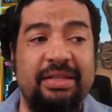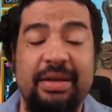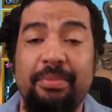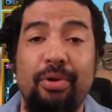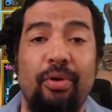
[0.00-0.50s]

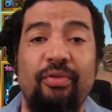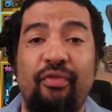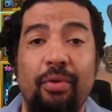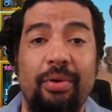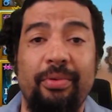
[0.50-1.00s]
some Gold
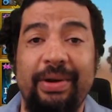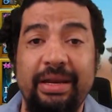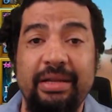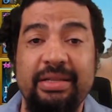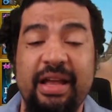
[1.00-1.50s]
4
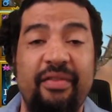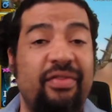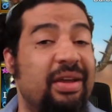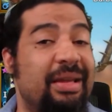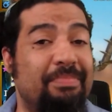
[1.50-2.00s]
Arena stuff,
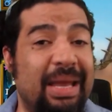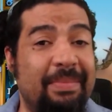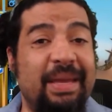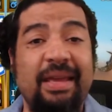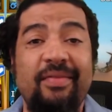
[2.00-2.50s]

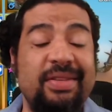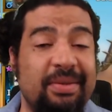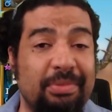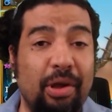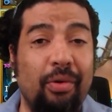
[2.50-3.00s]
maybe even
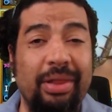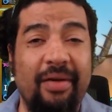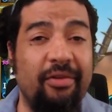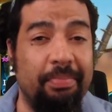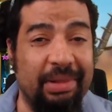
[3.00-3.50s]
some lower
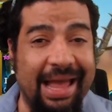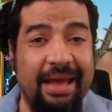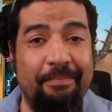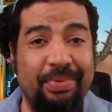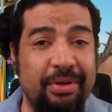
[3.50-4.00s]
level
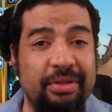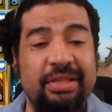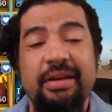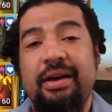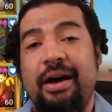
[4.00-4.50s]
Plat
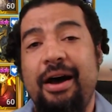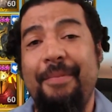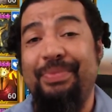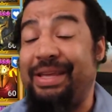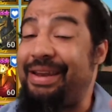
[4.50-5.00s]
builds.
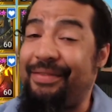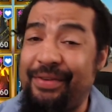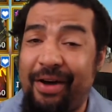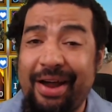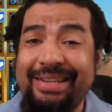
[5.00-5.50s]

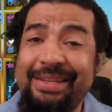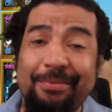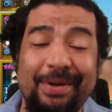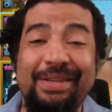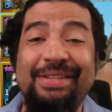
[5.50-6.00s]
And honestly,
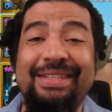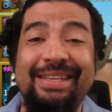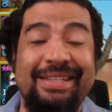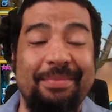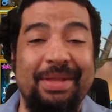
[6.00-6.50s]
when you
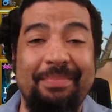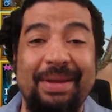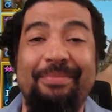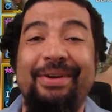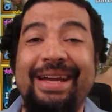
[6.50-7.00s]
see some of the
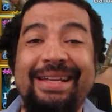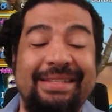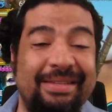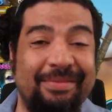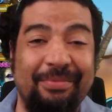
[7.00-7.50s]
big
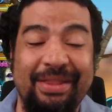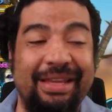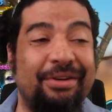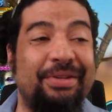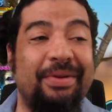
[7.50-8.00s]
brains, what
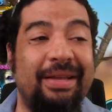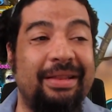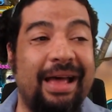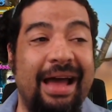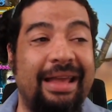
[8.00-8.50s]
they're doing
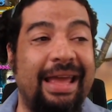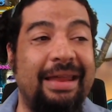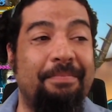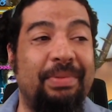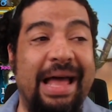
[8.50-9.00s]
in the high
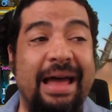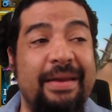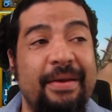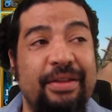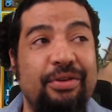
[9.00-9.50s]
end Plat,
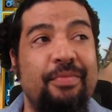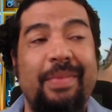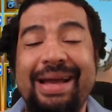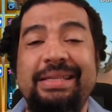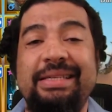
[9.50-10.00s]
you
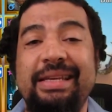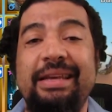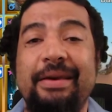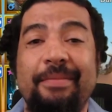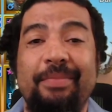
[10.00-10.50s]
might
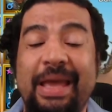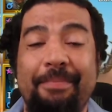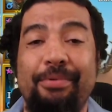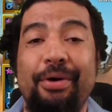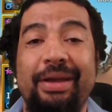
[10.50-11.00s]
see him
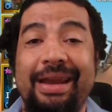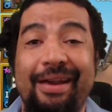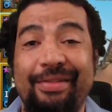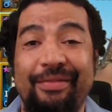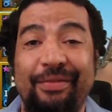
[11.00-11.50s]
get broken
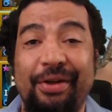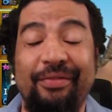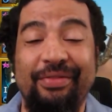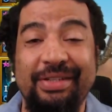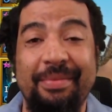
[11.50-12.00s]
out of the
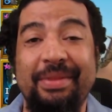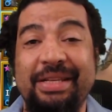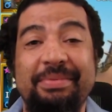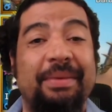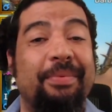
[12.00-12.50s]
vault for some of
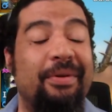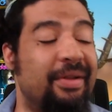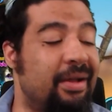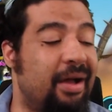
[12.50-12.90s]
these people.